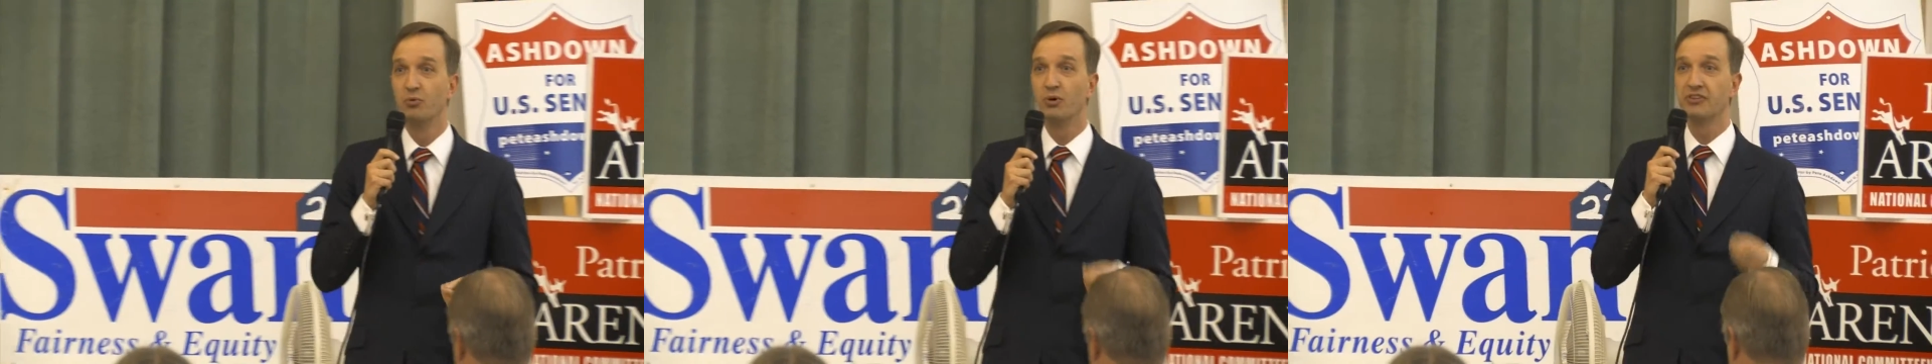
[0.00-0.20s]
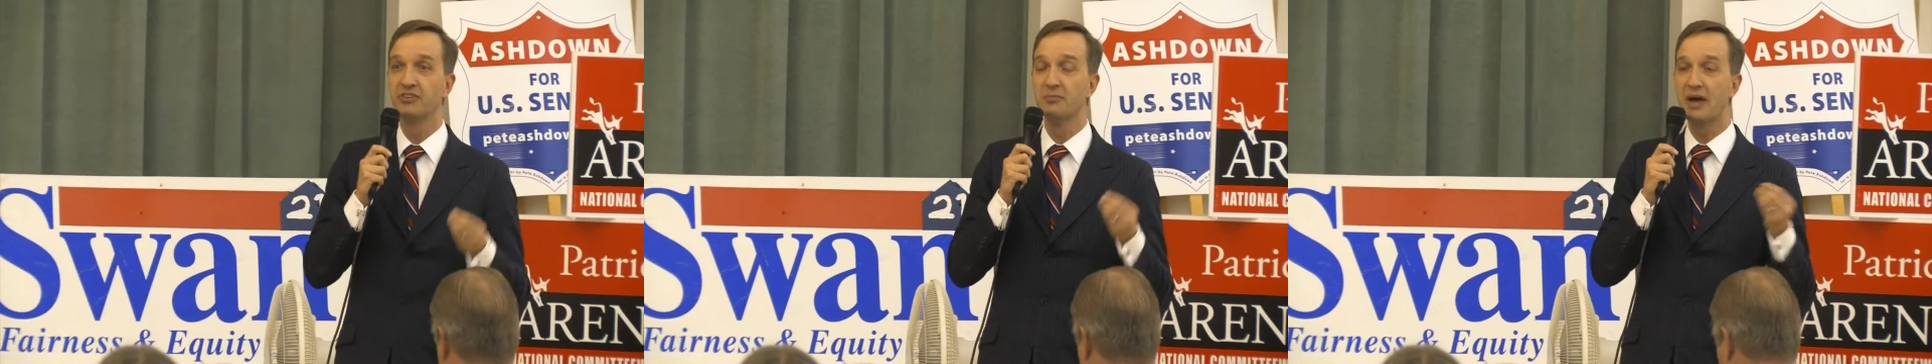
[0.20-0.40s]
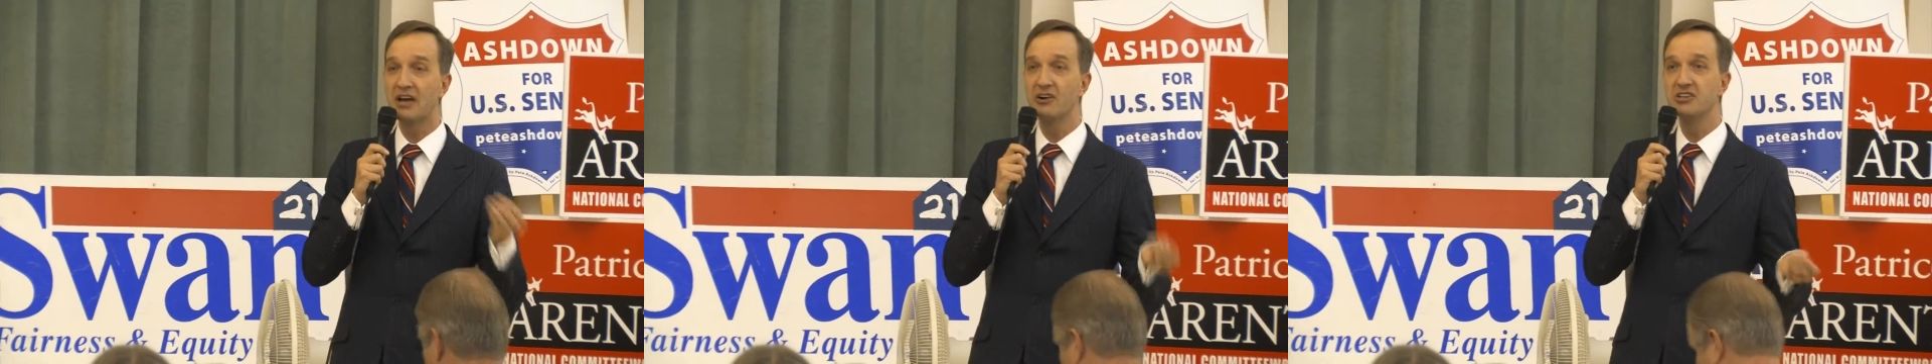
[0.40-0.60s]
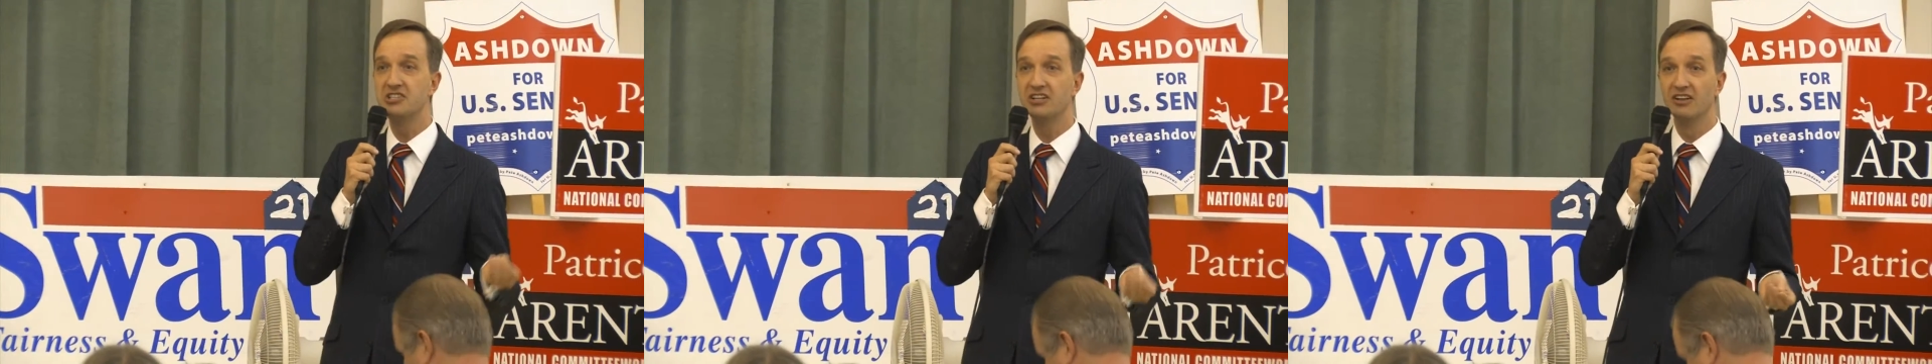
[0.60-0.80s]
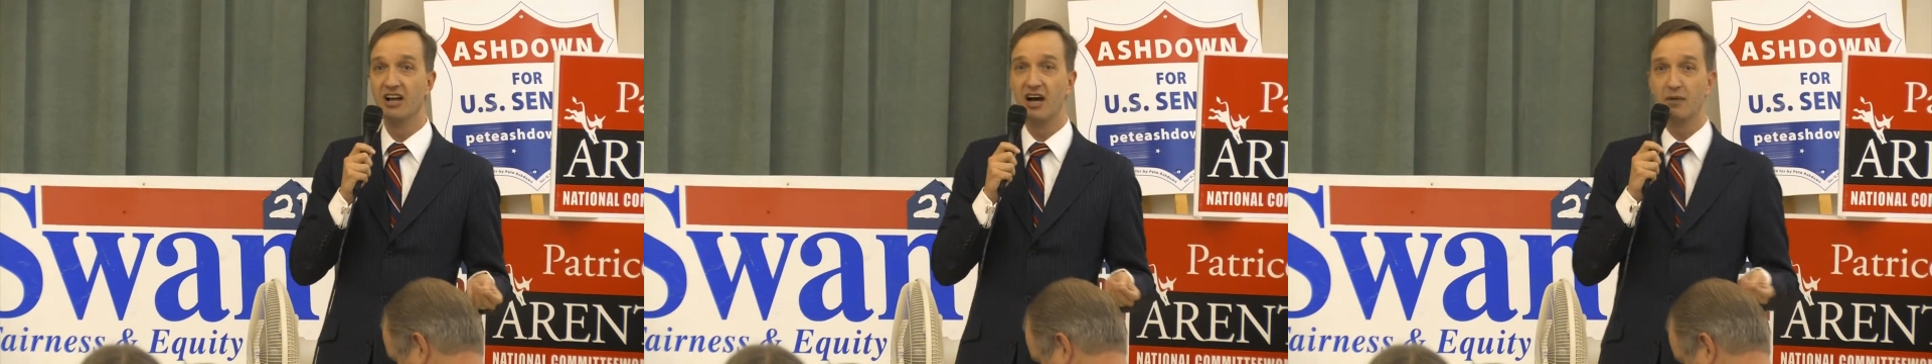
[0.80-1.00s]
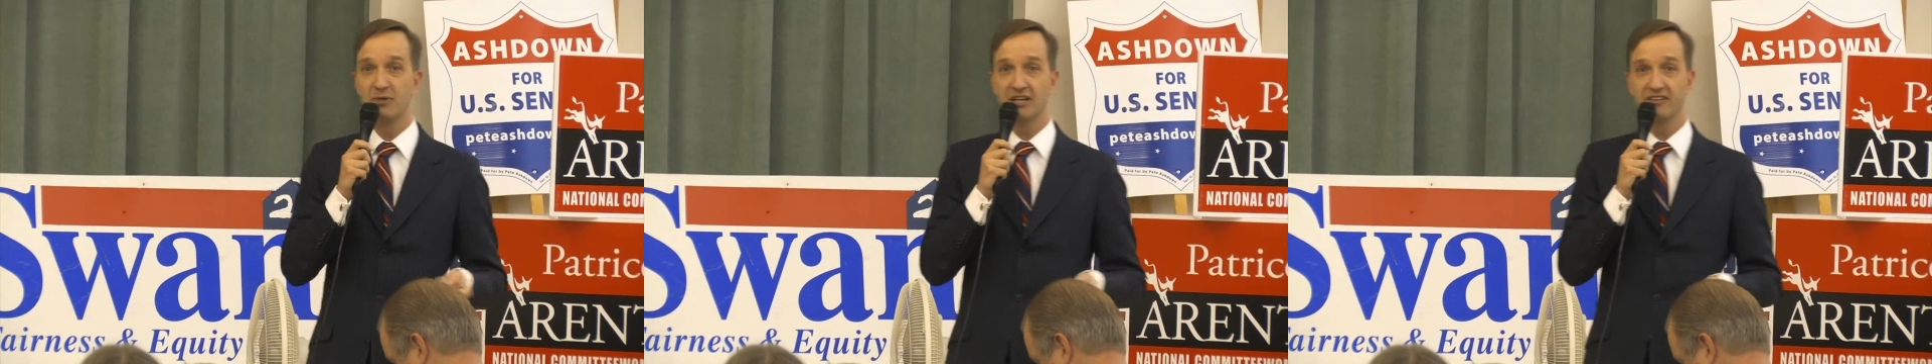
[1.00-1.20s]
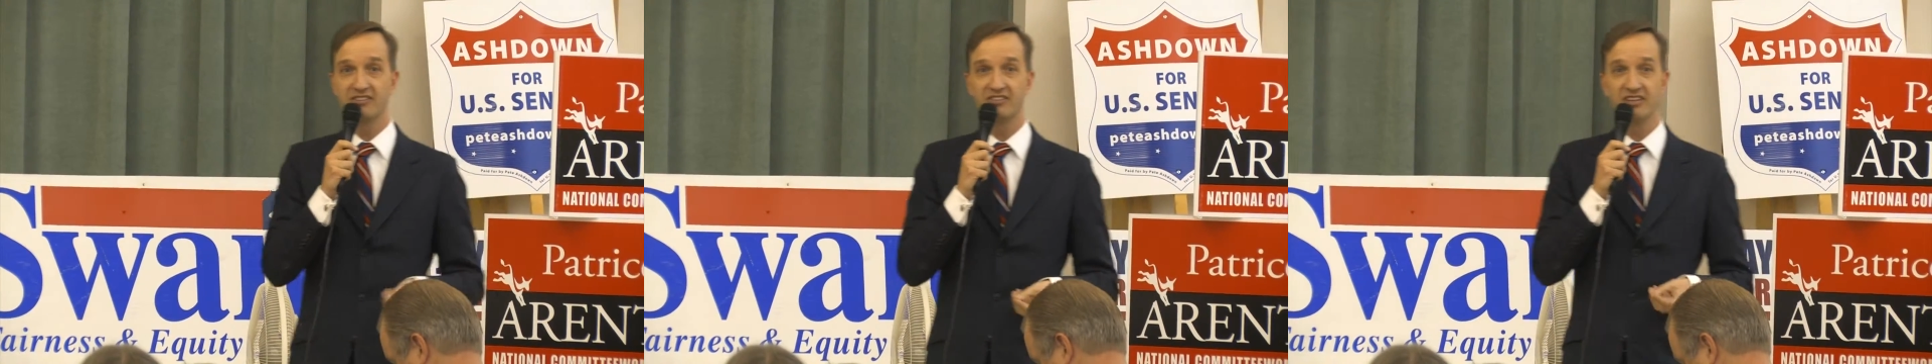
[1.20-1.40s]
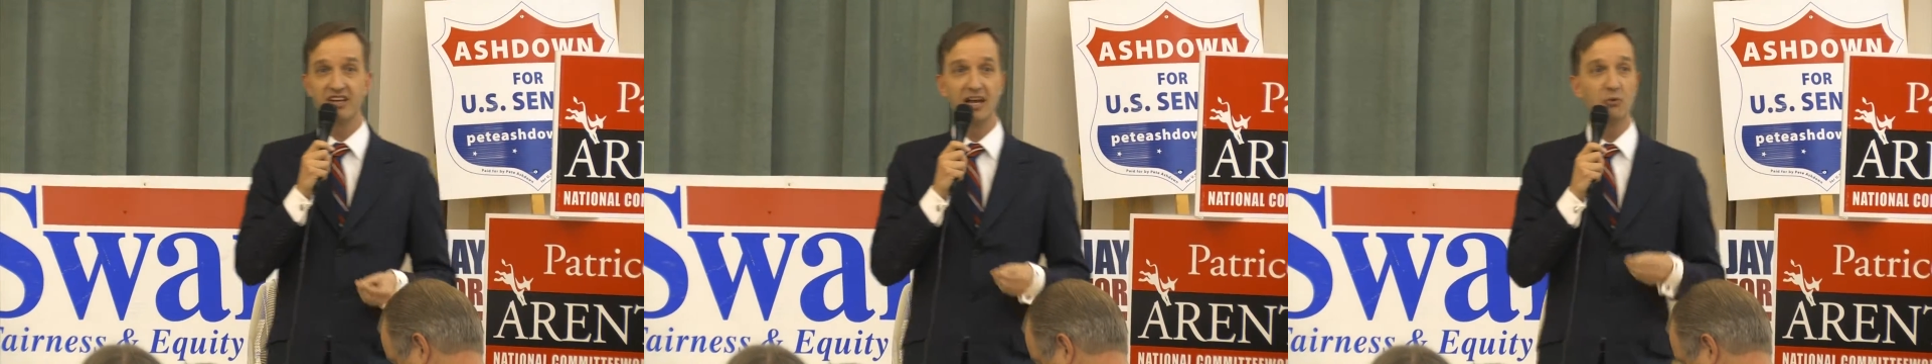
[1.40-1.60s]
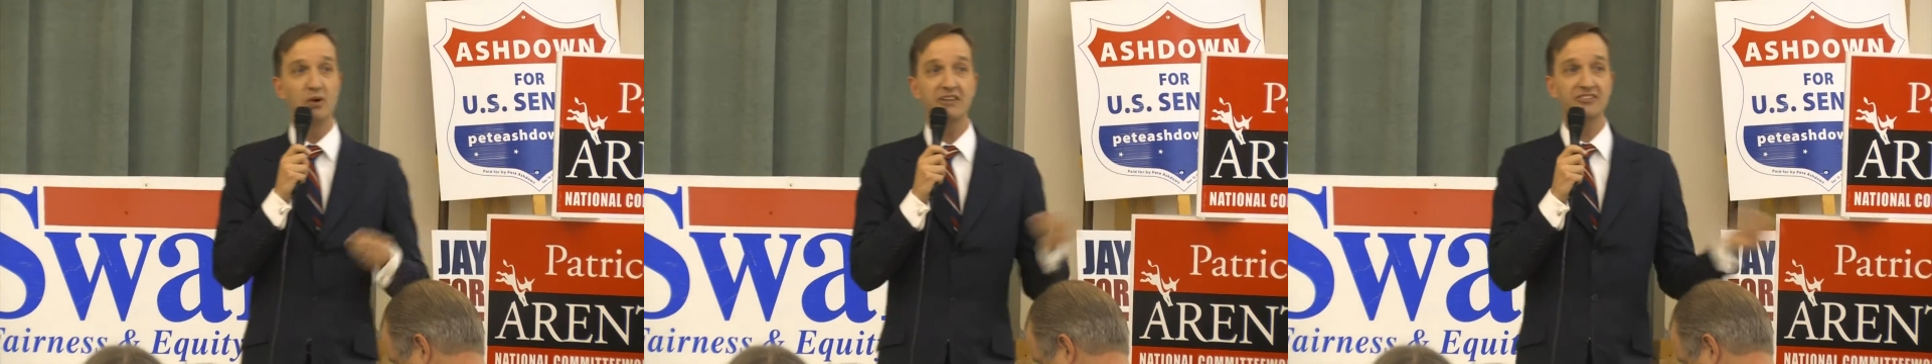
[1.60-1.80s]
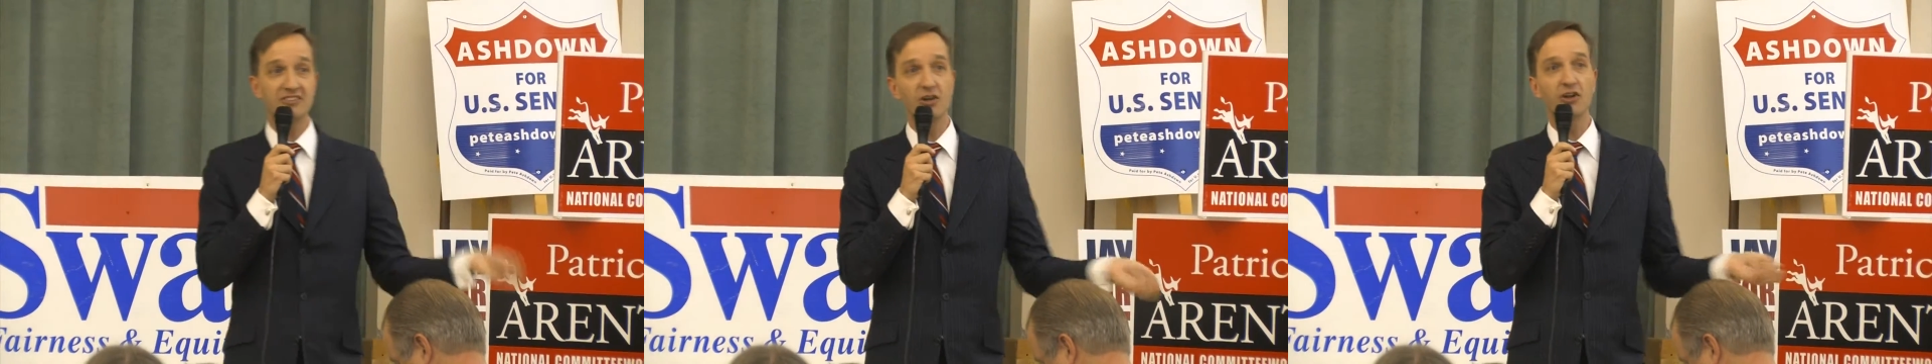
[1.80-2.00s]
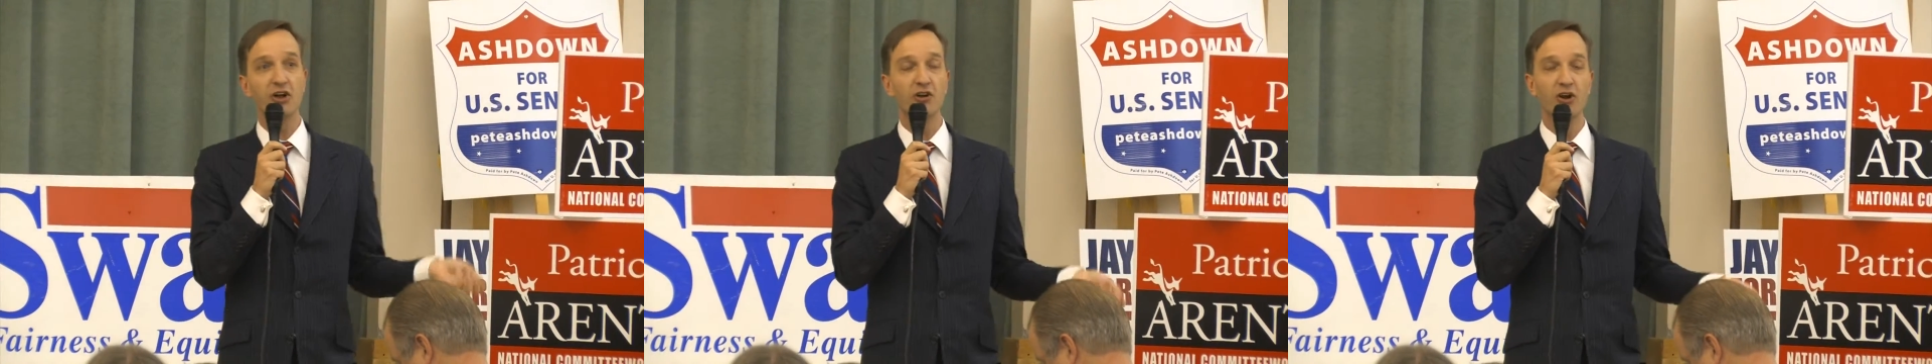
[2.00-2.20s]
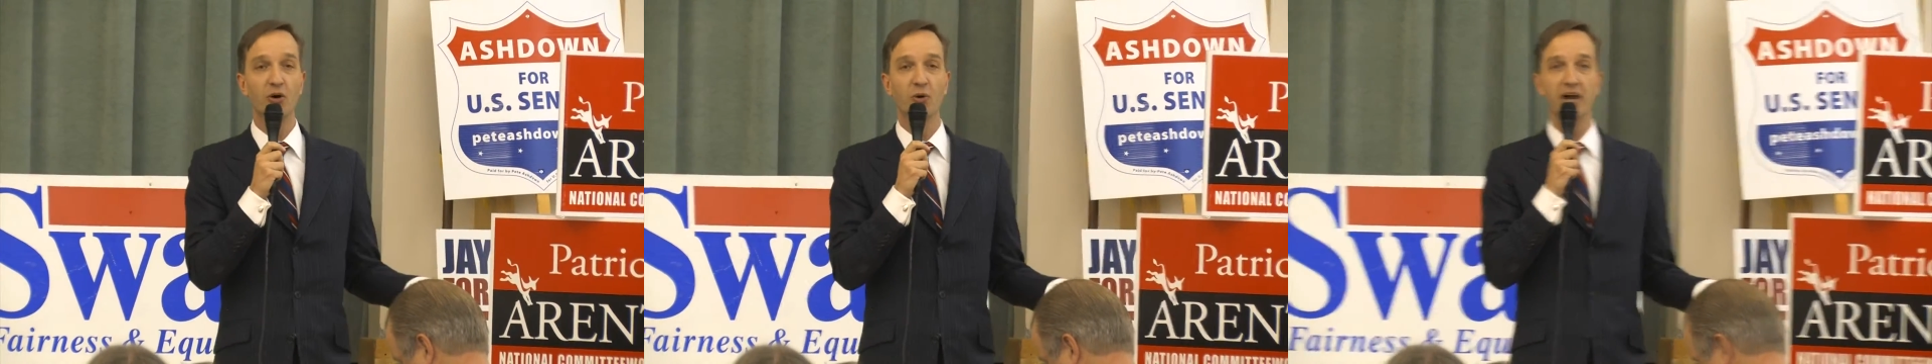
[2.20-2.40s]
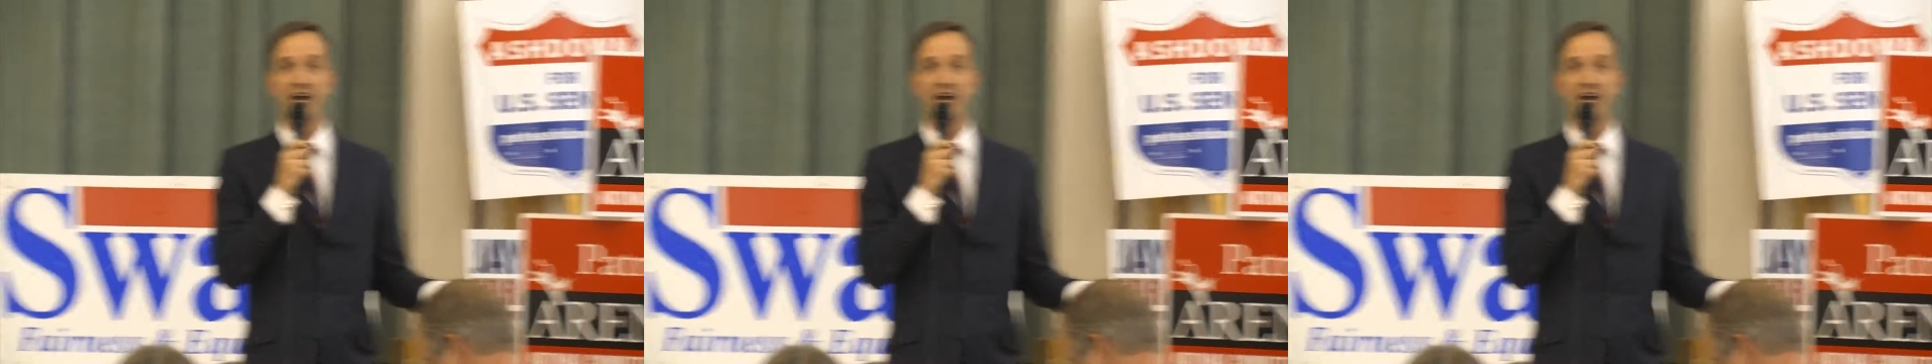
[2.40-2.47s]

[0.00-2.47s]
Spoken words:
with some energy lobbyists, and we still don't know